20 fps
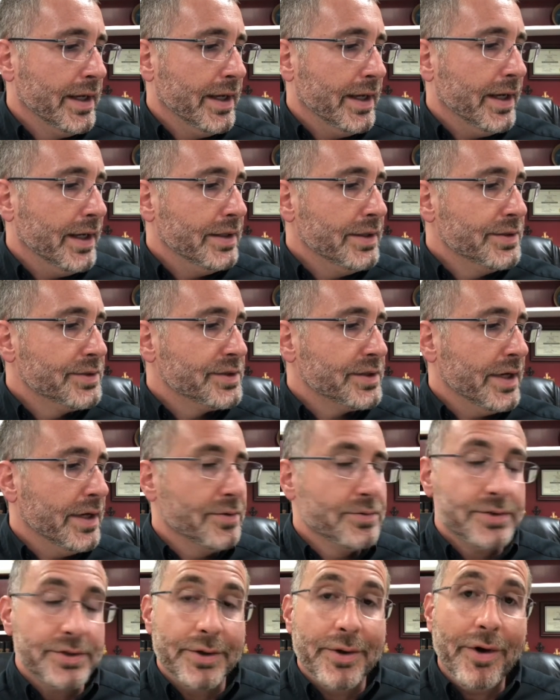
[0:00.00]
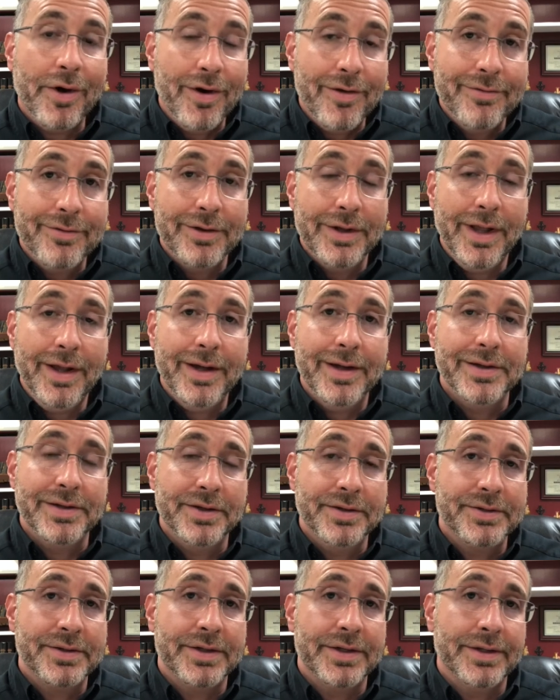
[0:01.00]
And this sounds an awful lot,
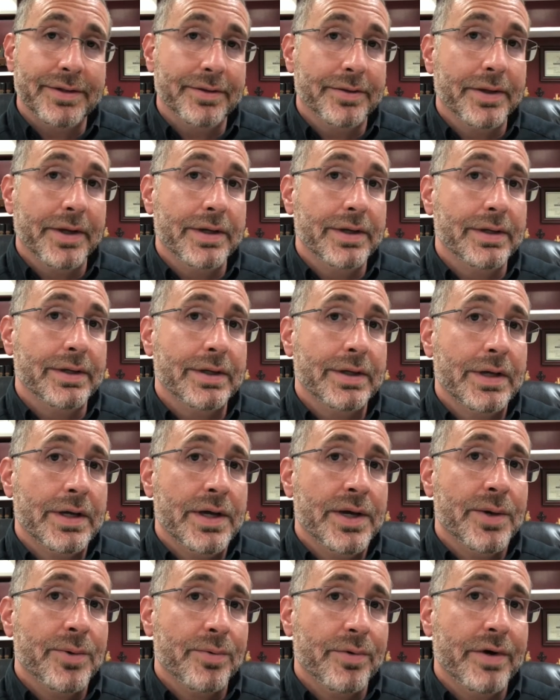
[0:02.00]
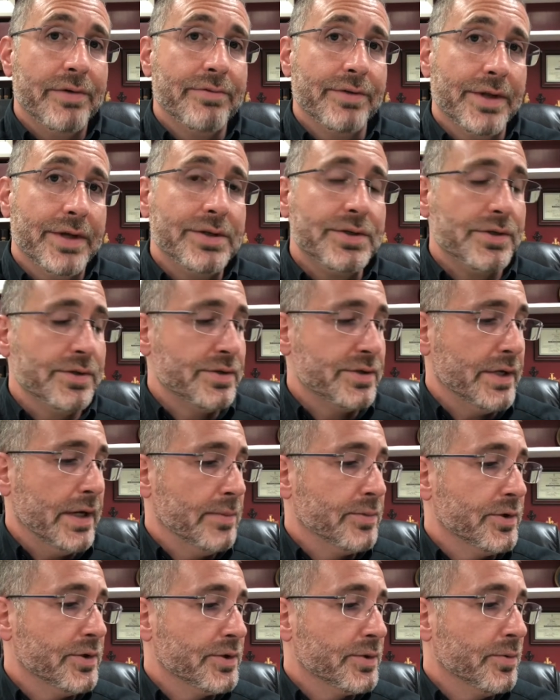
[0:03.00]
doesn't it? Like Revelation
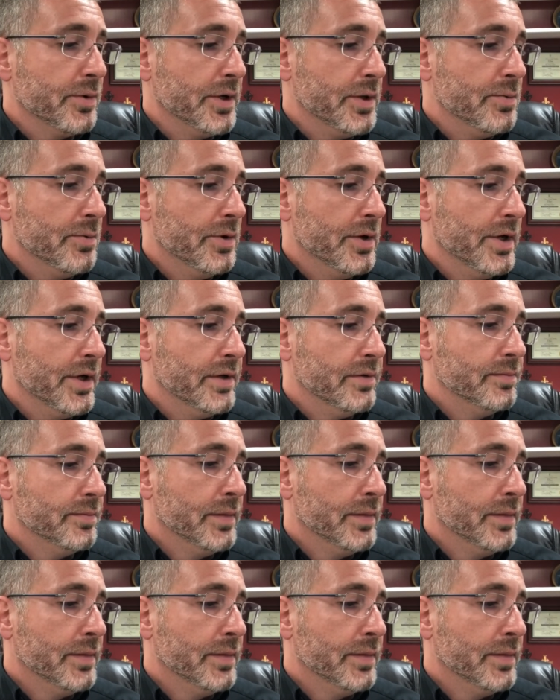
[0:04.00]
chapter 21.